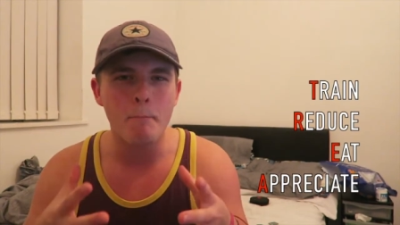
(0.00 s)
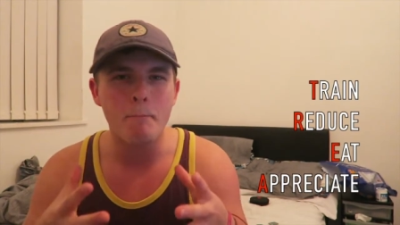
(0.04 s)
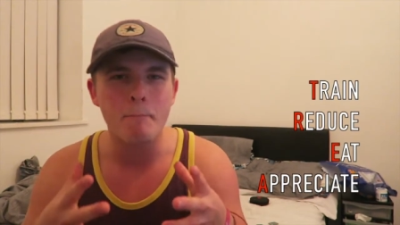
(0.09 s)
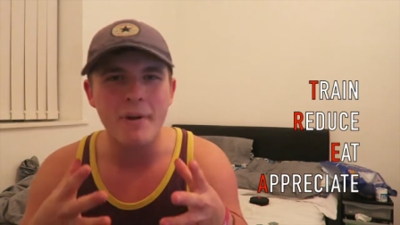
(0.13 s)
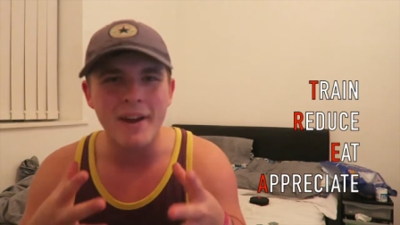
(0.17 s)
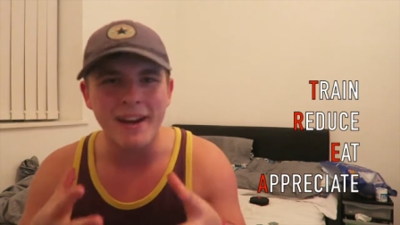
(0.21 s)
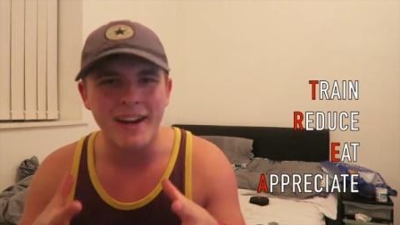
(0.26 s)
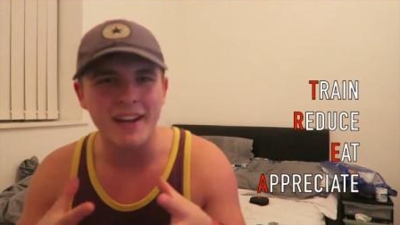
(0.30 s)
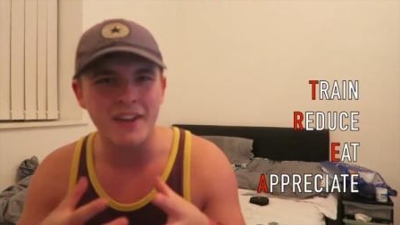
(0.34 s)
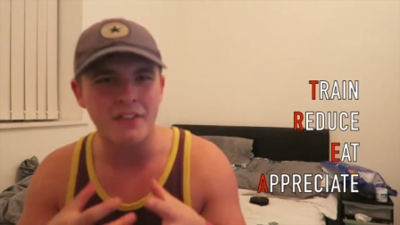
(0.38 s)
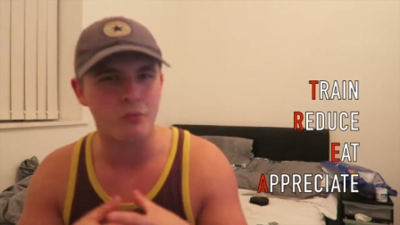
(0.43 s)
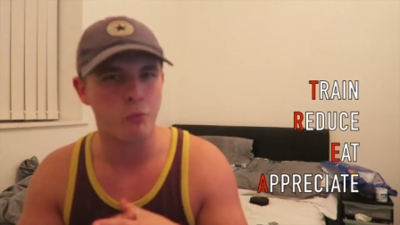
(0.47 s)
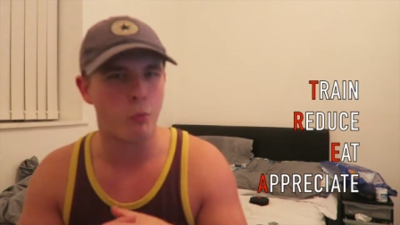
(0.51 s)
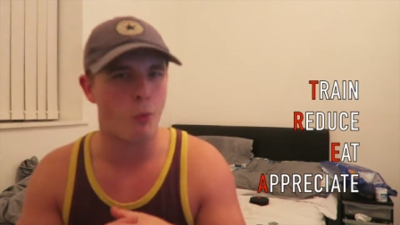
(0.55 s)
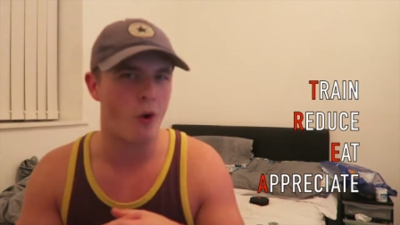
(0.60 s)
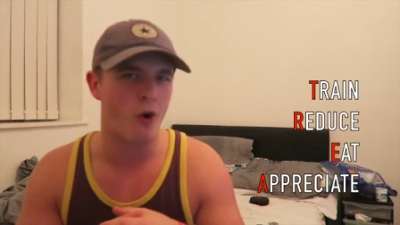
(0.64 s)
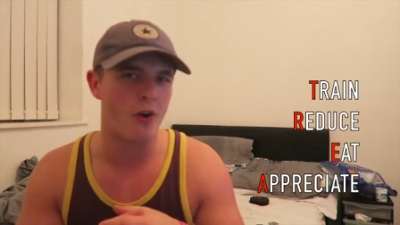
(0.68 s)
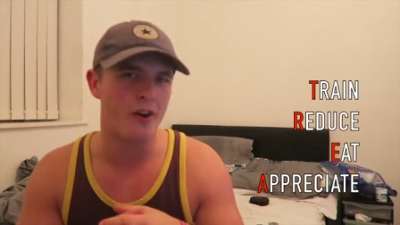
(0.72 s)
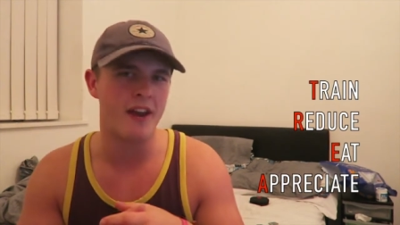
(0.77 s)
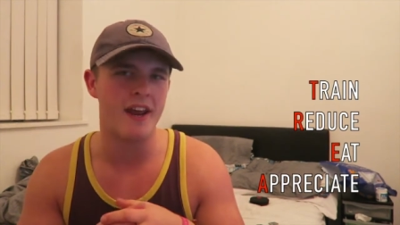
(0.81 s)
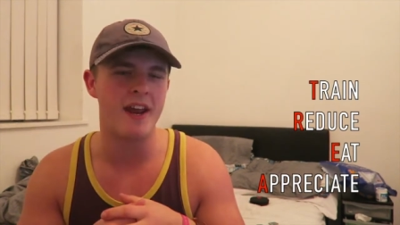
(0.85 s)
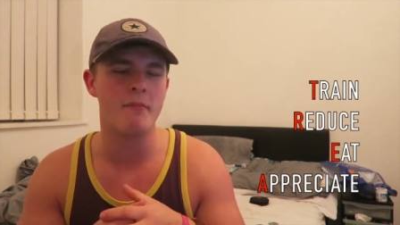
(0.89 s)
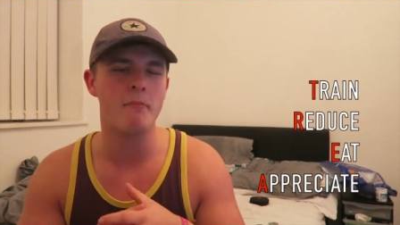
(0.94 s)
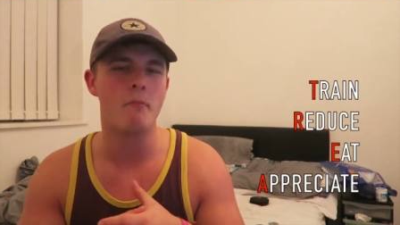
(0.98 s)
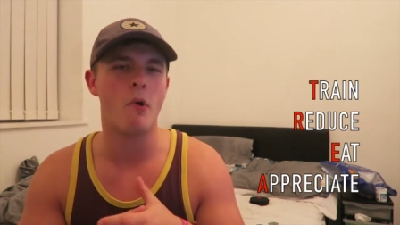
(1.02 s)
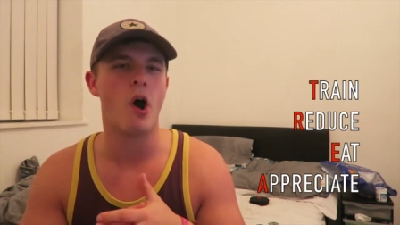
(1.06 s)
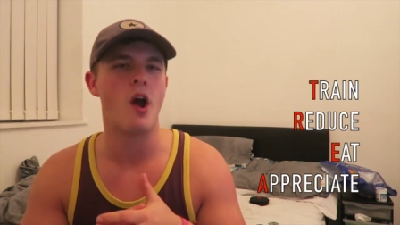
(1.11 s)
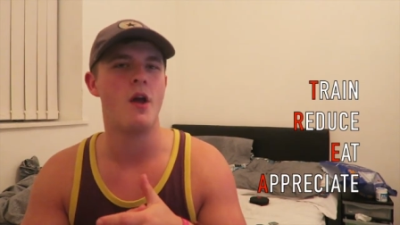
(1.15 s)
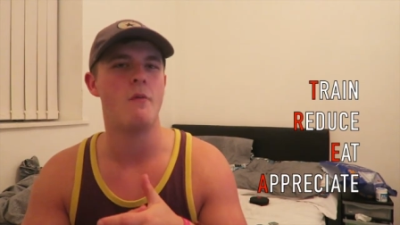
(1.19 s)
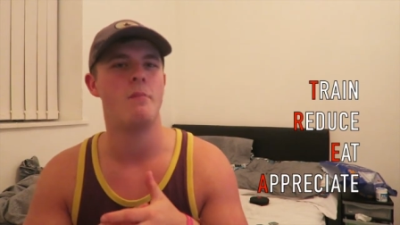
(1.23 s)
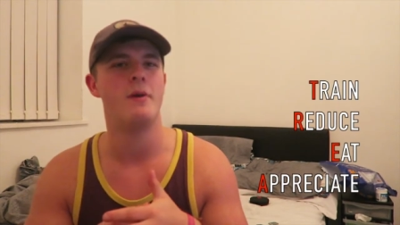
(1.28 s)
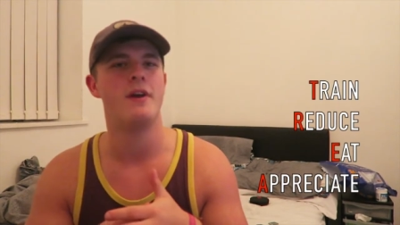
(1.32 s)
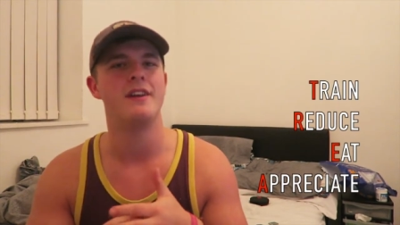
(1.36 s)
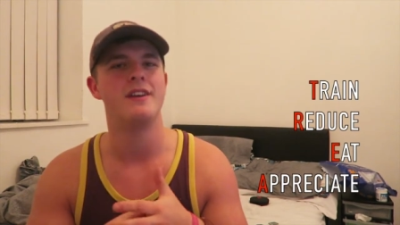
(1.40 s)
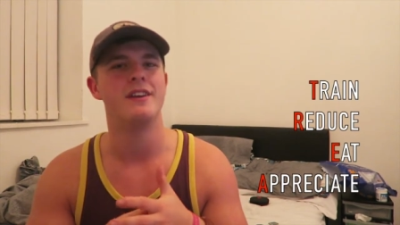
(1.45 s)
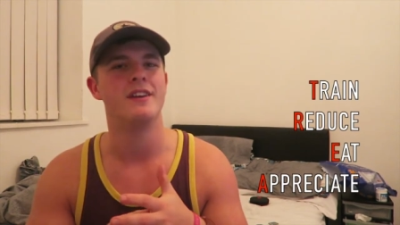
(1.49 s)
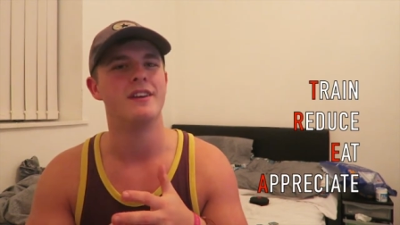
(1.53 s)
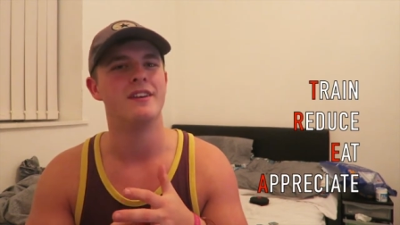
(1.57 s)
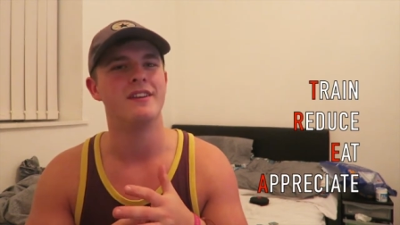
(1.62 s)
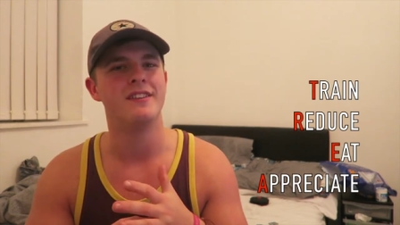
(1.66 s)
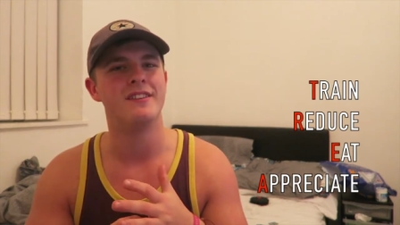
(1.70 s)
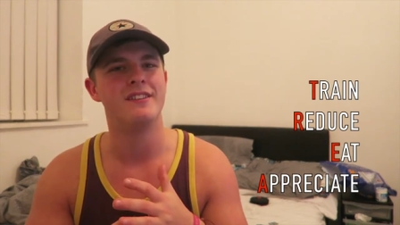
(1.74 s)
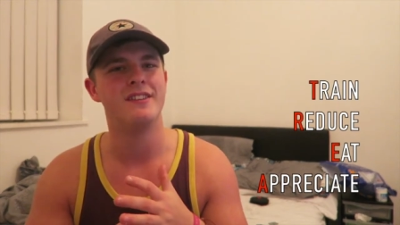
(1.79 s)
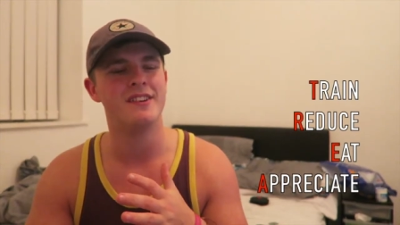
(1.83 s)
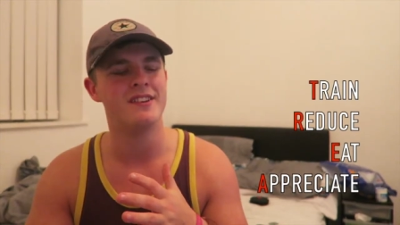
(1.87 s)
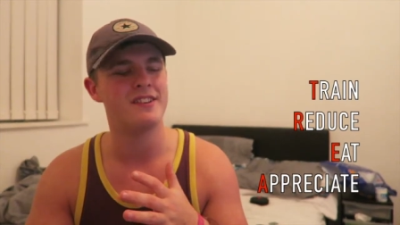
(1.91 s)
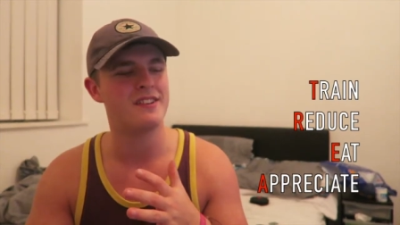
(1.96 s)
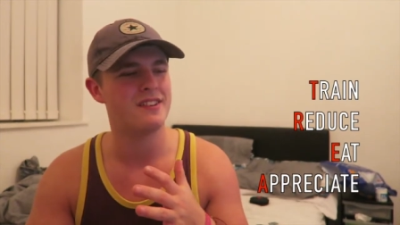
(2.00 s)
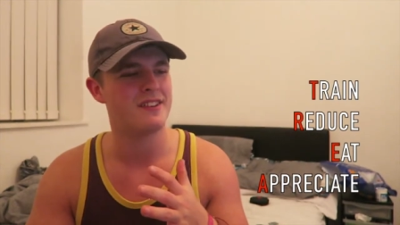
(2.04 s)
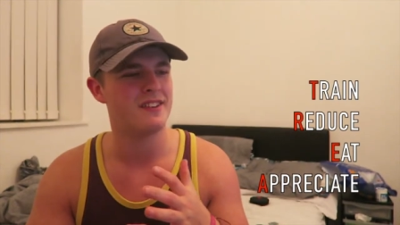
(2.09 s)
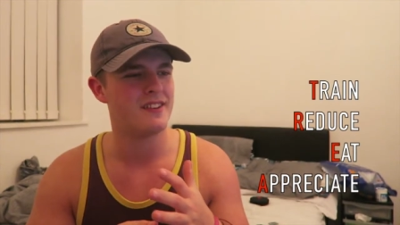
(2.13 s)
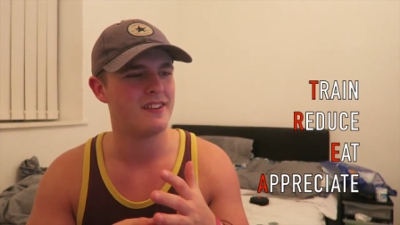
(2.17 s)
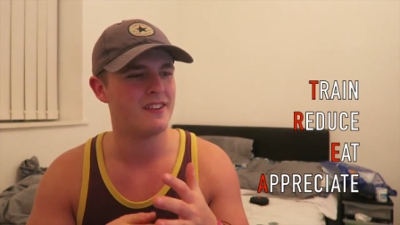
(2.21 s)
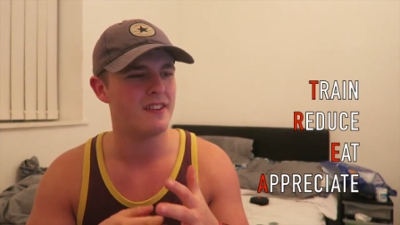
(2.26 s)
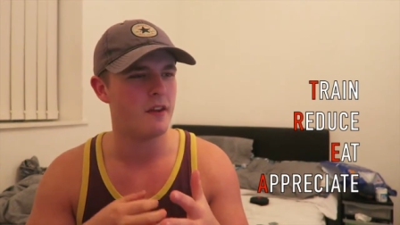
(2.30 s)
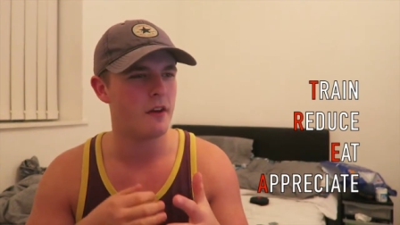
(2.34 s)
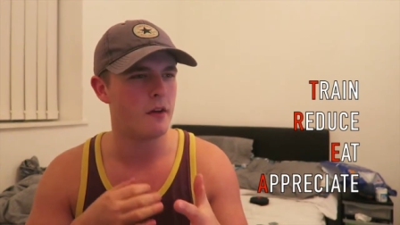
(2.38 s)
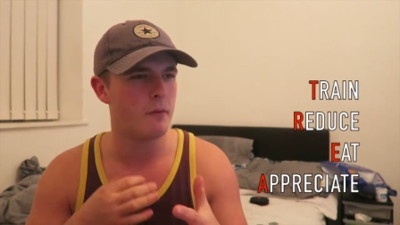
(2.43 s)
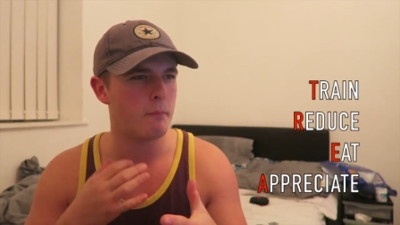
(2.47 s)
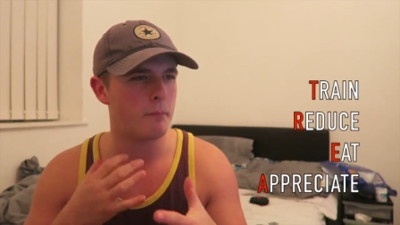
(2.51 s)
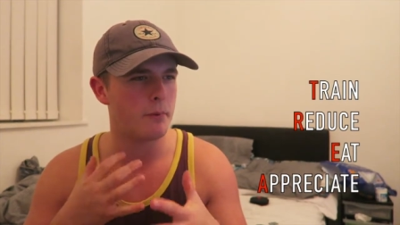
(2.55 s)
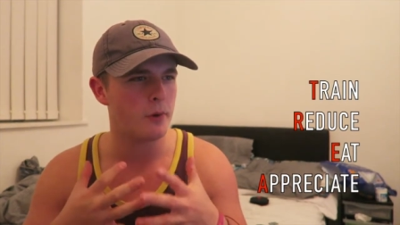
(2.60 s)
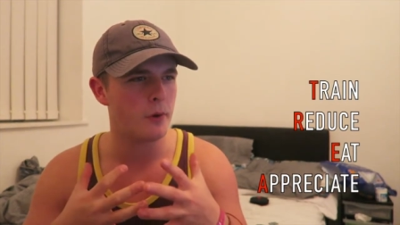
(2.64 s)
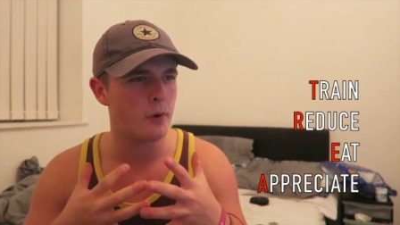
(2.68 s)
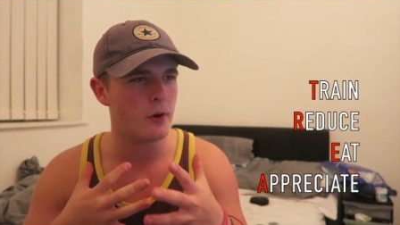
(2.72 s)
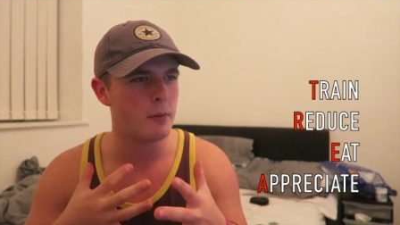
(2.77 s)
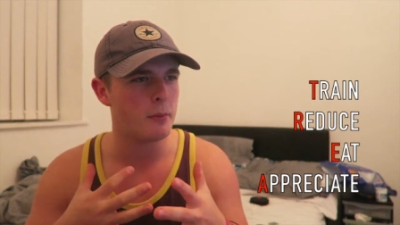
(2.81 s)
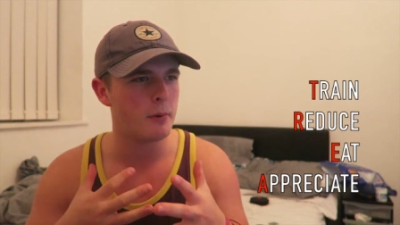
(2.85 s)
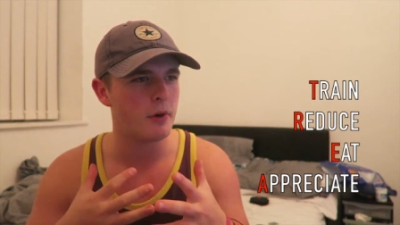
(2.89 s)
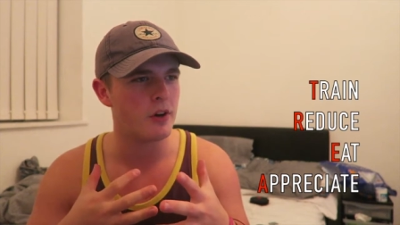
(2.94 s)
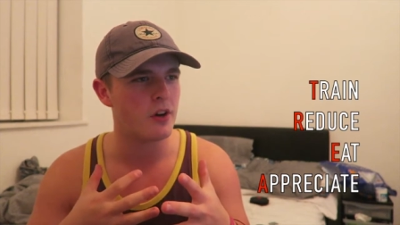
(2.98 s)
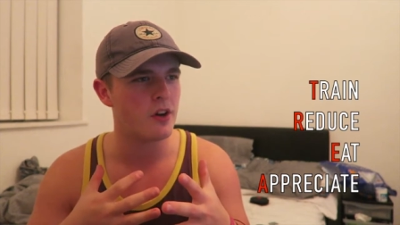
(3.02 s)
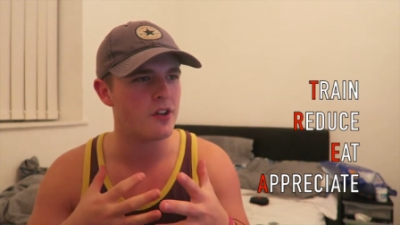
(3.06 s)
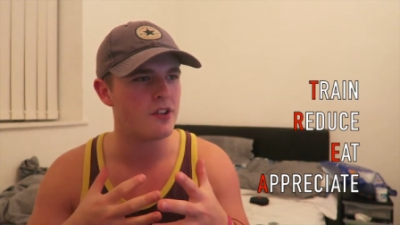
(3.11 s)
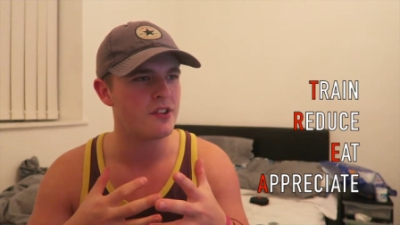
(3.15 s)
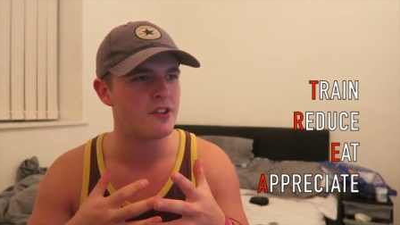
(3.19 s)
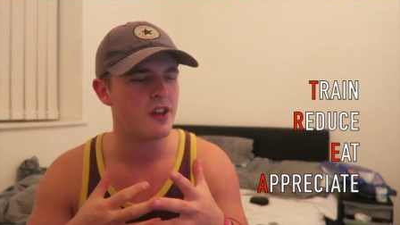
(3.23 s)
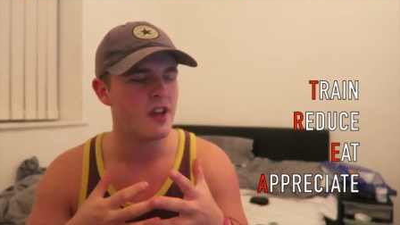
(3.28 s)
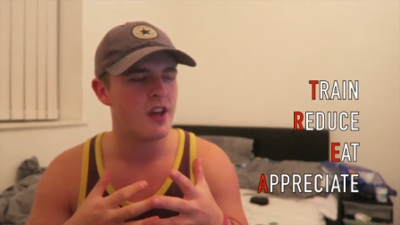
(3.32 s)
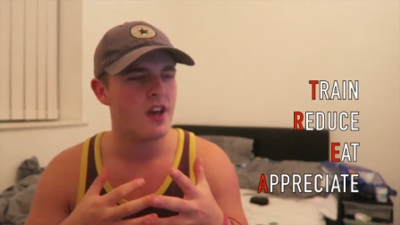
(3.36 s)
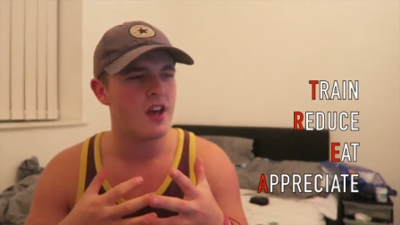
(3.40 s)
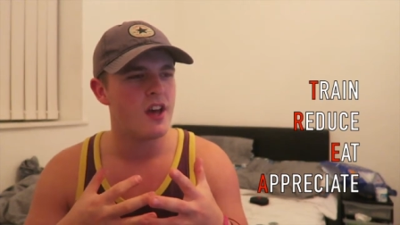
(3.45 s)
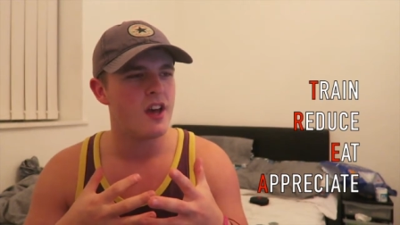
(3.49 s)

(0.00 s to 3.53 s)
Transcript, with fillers: biggest one in my opinion, just purely because